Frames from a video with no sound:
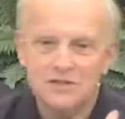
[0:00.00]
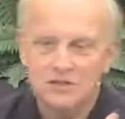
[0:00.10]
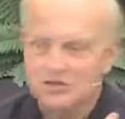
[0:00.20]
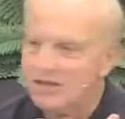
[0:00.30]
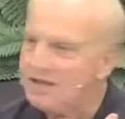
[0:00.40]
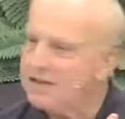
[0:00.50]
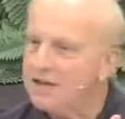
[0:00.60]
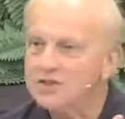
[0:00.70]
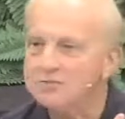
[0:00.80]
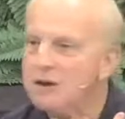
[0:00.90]
Send
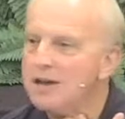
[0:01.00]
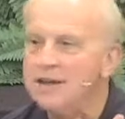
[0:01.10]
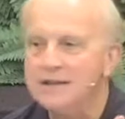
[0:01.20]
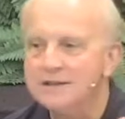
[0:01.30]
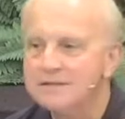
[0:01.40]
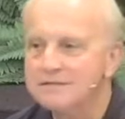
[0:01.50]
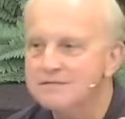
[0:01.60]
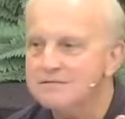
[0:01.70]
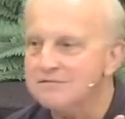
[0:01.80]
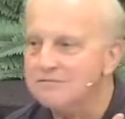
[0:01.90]
us money,
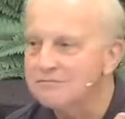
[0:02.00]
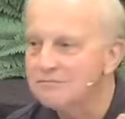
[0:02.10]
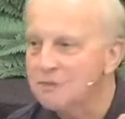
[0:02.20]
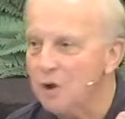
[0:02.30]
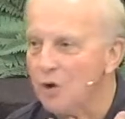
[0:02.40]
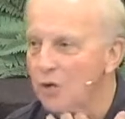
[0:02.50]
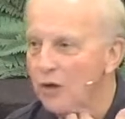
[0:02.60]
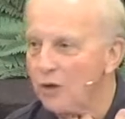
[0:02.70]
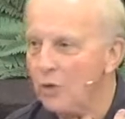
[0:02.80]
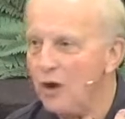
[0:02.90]
oh
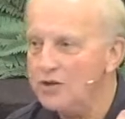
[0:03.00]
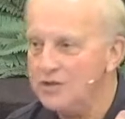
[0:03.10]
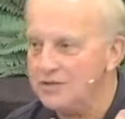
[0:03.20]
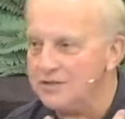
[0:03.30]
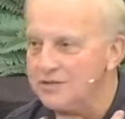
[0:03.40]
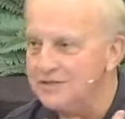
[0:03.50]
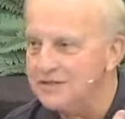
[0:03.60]
great Washington,